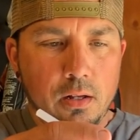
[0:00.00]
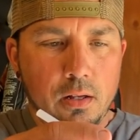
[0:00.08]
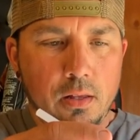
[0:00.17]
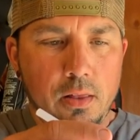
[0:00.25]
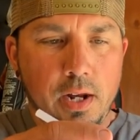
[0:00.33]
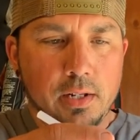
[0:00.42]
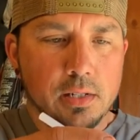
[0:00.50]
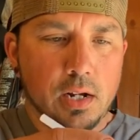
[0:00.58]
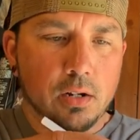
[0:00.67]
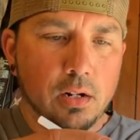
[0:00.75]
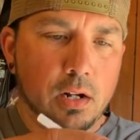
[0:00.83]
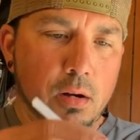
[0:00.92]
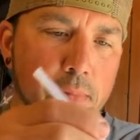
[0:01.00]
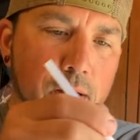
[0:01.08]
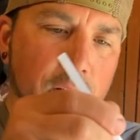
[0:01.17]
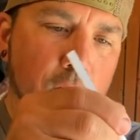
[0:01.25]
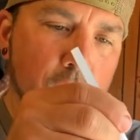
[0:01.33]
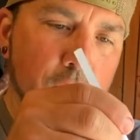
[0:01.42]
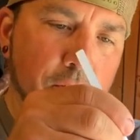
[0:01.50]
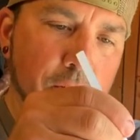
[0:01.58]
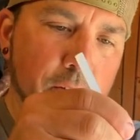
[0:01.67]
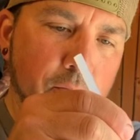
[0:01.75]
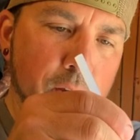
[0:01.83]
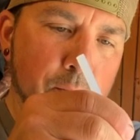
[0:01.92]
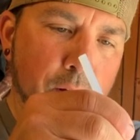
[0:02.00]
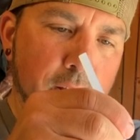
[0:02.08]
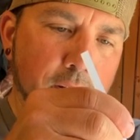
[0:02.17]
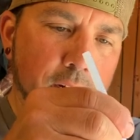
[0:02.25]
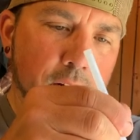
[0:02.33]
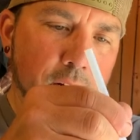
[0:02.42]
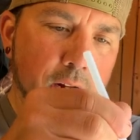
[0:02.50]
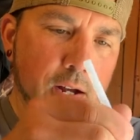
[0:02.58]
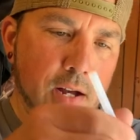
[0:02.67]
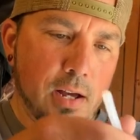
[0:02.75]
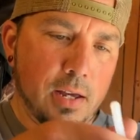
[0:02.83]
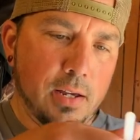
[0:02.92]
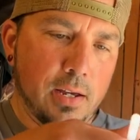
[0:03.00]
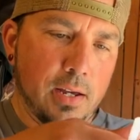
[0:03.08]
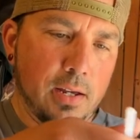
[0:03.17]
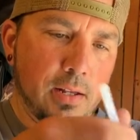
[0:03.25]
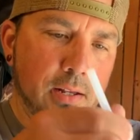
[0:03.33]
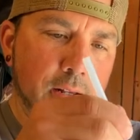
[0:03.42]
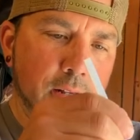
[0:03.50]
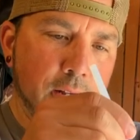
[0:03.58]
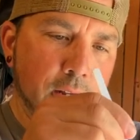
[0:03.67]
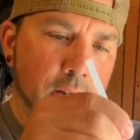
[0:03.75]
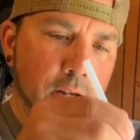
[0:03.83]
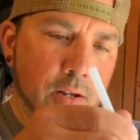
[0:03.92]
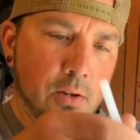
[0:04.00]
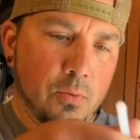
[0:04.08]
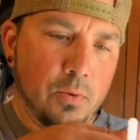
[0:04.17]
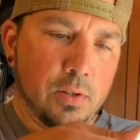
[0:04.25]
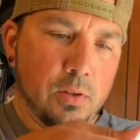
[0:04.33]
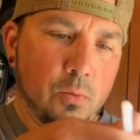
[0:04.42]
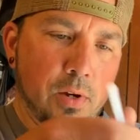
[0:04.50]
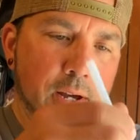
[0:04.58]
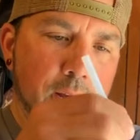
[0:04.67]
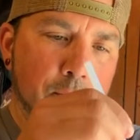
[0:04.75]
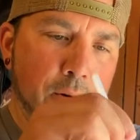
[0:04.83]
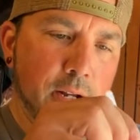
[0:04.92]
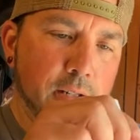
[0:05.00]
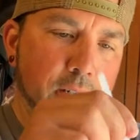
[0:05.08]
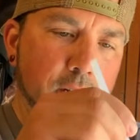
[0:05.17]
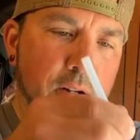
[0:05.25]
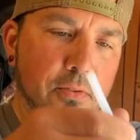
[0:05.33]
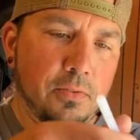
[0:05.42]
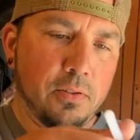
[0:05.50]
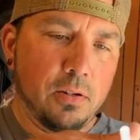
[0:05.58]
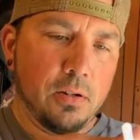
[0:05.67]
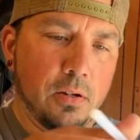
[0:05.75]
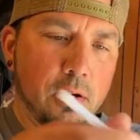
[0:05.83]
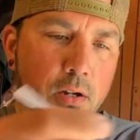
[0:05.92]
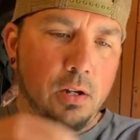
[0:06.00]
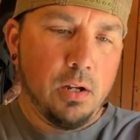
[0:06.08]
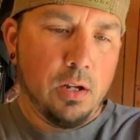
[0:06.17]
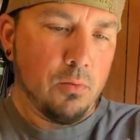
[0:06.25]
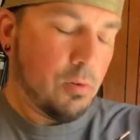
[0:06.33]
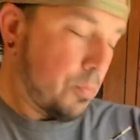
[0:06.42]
then it's not going to come back off if we break another eye. And with the way I break stuff, I'm